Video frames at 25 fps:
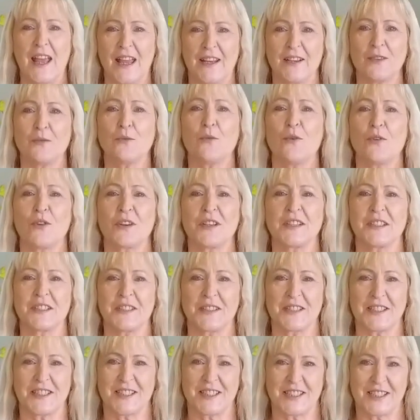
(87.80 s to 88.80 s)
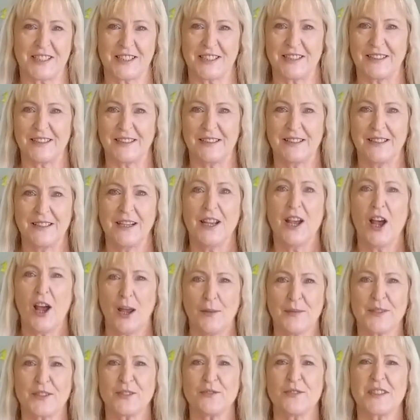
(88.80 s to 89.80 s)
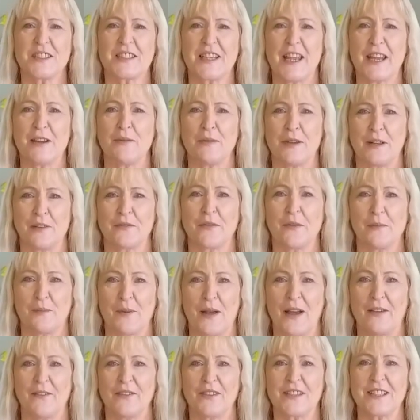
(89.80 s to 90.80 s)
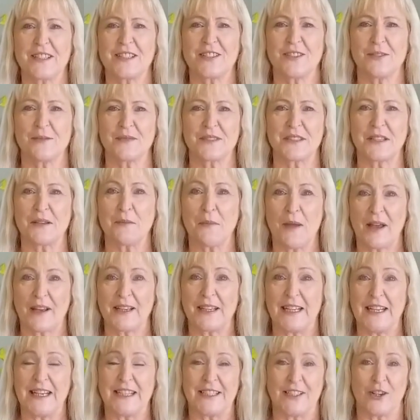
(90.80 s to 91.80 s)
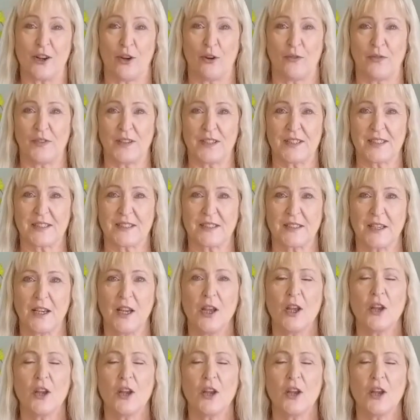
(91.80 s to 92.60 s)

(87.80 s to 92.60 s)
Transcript: and a walk into the city. I'm Sue Saywell from Barfoot and Thompson Mount Eden office.